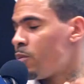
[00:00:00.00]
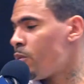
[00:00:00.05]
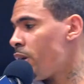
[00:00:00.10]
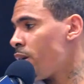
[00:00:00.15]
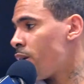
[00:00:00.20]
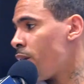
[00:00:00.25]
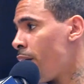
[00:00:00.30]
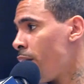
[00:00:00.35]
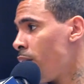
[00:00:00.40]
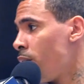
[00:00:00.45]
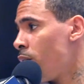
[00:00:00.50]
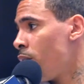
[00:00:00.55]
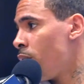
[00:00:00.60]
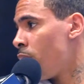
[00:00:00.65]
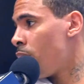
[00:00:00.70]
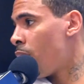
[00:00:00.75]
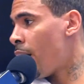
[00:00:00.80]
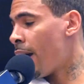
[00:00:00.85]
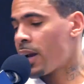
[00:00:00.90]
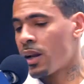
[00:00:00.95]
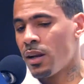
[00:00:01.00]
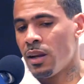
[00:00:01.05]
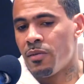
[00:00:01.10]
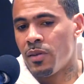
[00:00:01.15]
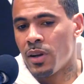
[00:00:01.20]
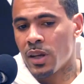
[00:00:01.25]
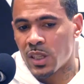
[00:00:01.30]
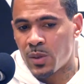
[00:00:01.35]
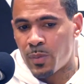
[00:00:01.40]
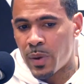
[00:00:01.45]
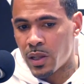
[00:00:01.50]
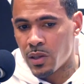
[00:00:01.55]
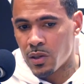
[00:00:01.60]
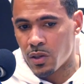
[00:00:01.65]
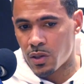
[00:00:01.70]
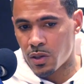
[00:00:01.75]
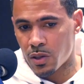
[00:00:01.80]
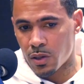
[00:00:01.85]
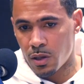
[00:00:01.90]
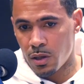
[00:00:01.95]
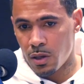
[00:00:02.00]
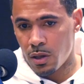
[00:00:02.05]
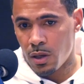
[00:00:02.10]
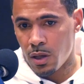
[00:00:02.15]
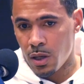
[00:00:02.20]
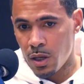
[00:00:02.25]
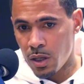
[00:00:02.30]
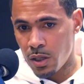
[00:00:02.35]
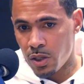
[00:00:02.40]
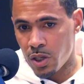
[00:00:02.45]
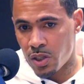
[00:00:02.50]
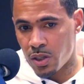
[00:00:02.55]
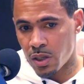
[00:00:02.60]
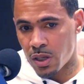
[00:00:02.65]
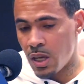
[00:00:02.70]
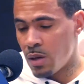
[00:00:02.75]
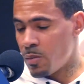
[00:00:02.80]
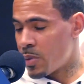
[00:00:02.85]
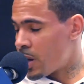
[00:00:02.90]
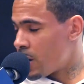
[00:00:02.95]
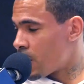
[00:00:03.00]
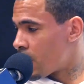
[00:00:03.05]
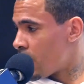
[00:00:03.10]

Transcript: weekly, like living expense, just to keep me at the